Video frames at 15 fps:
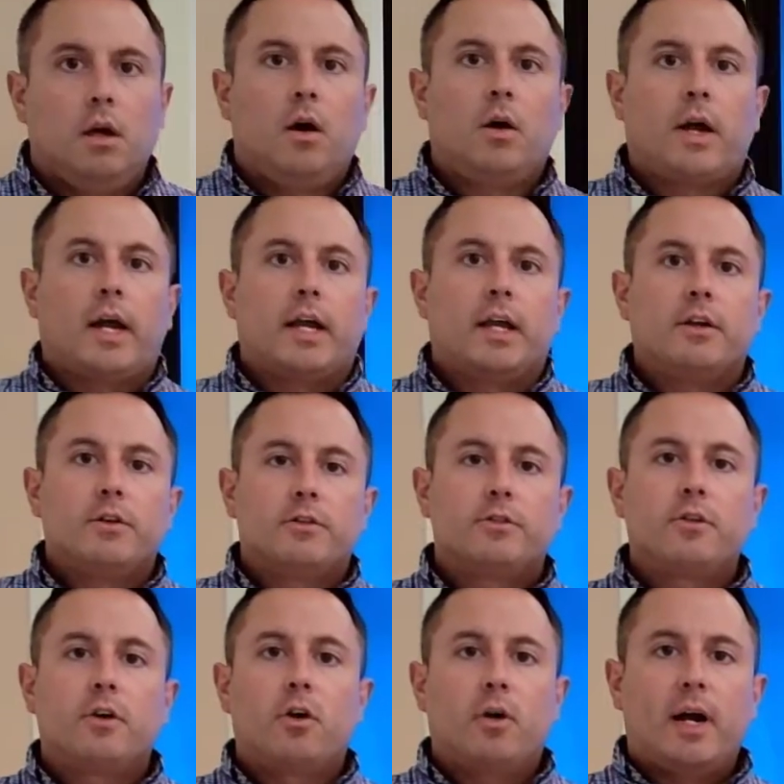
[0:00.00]
Okay,
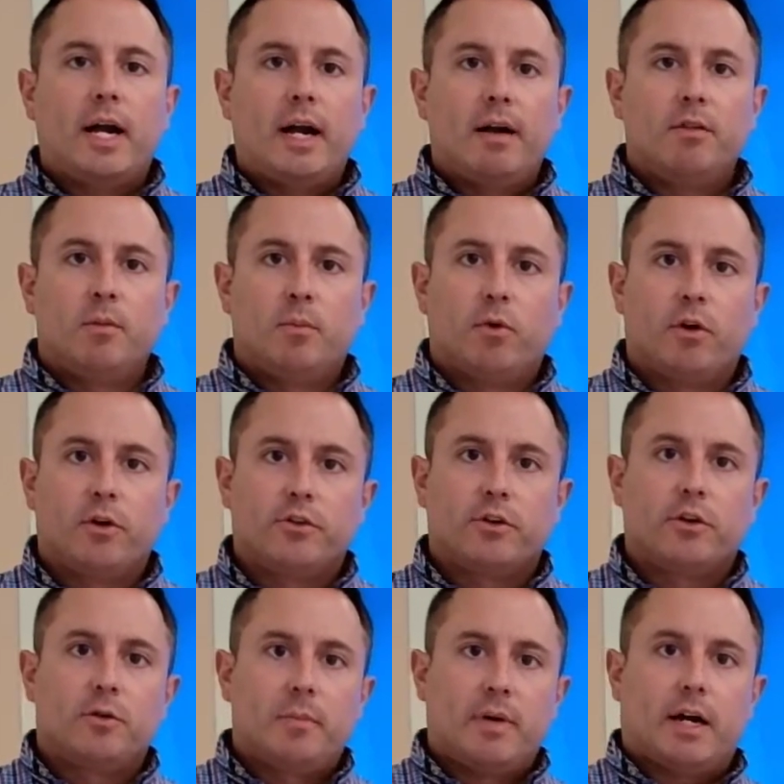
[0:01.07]
so I have the board
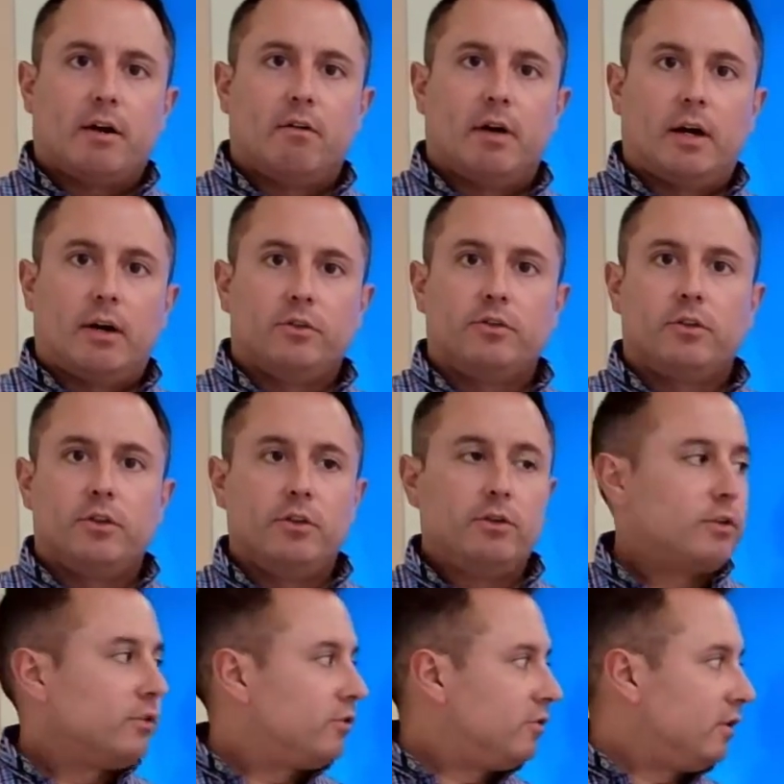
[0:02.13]
turned back around so that you
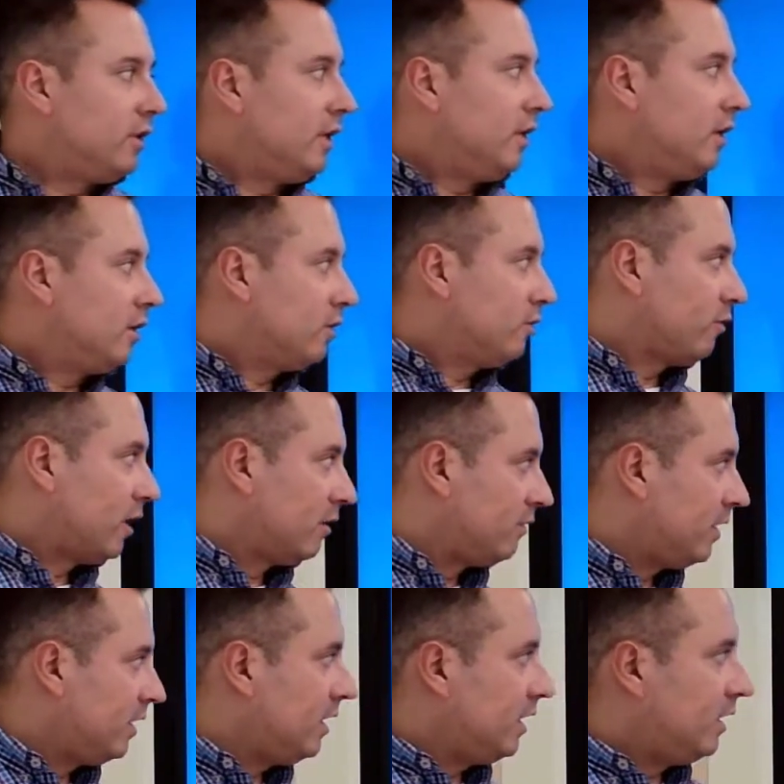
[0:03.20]
can see the front of
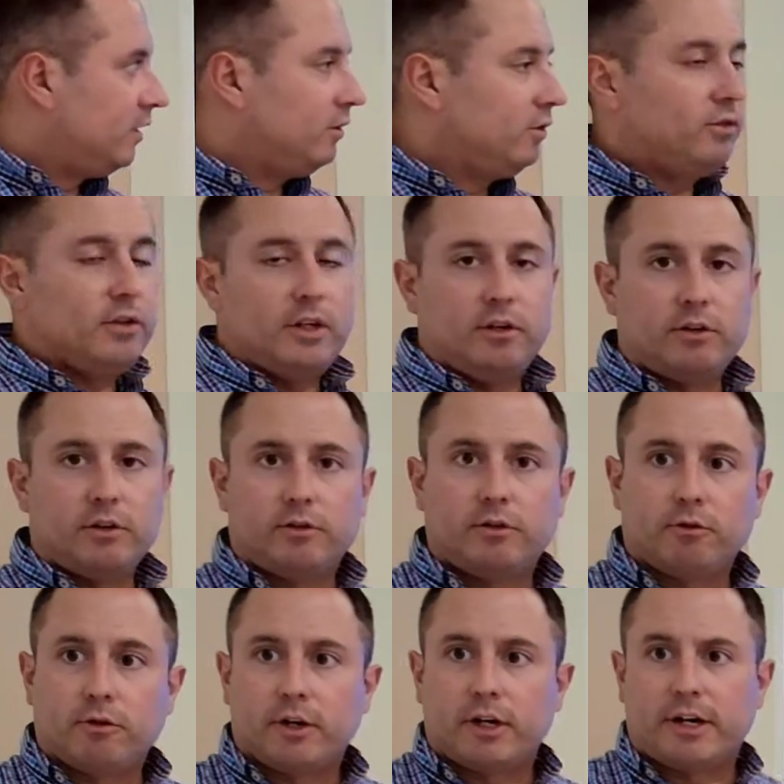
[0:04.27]
it, and you see
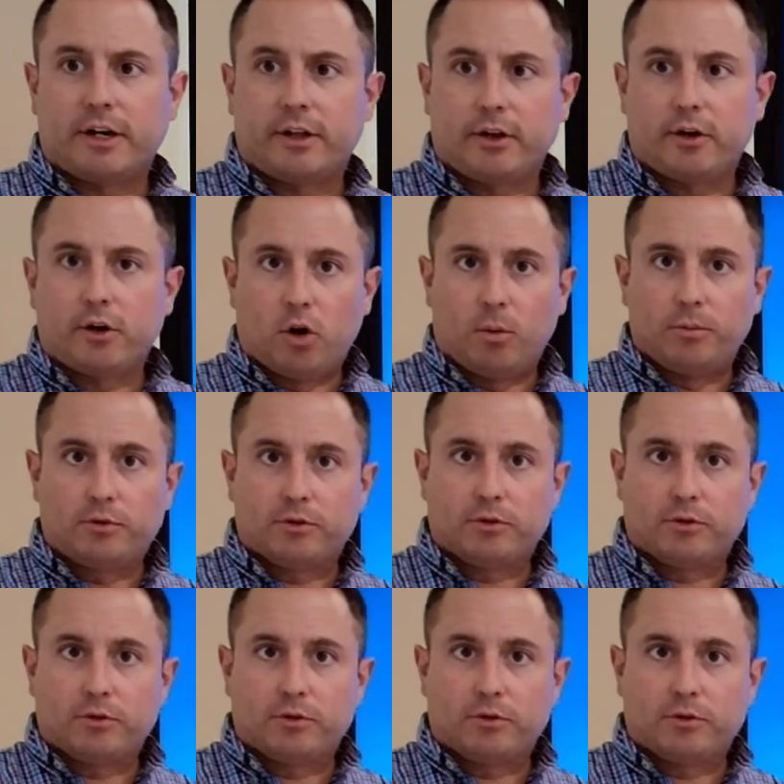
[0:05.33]
just the regular home